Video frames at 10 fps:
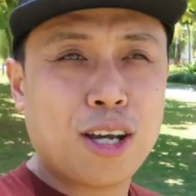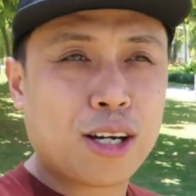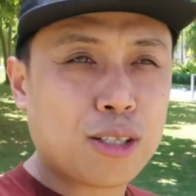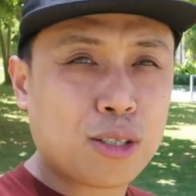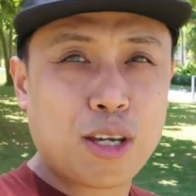
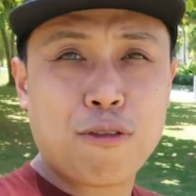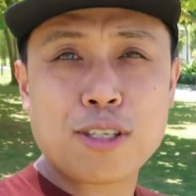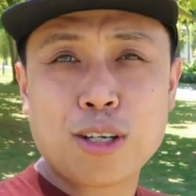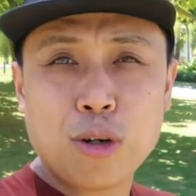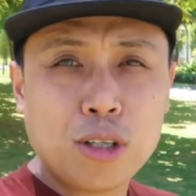Because if
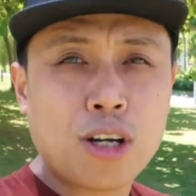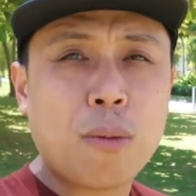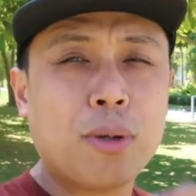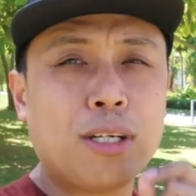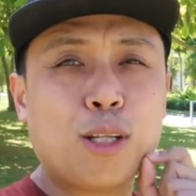it's a good
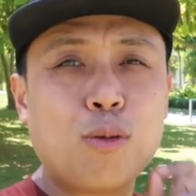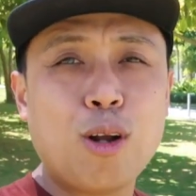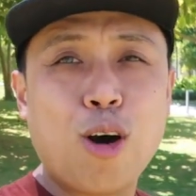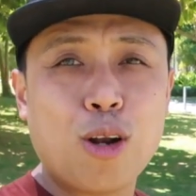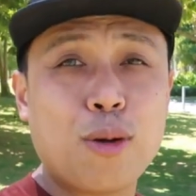company, it
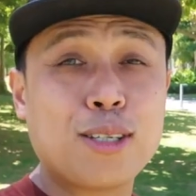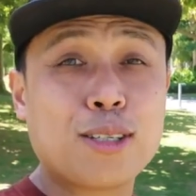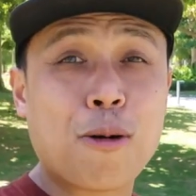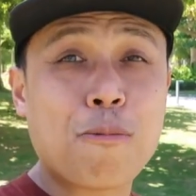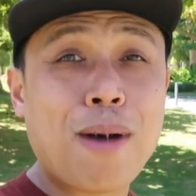will always
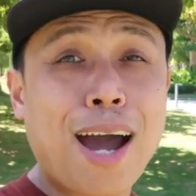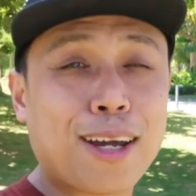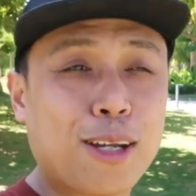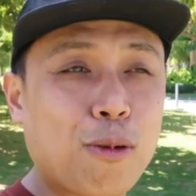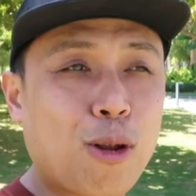come
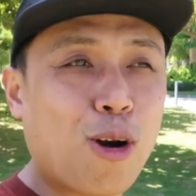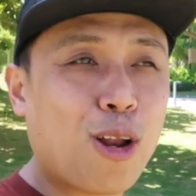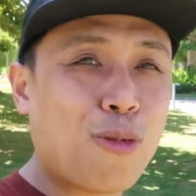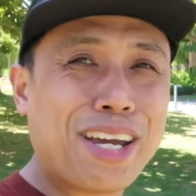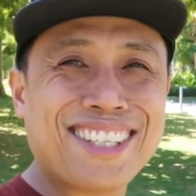back and it will
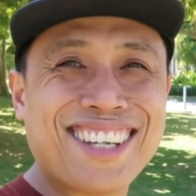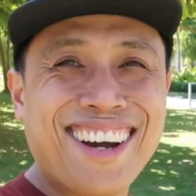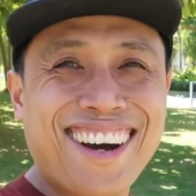always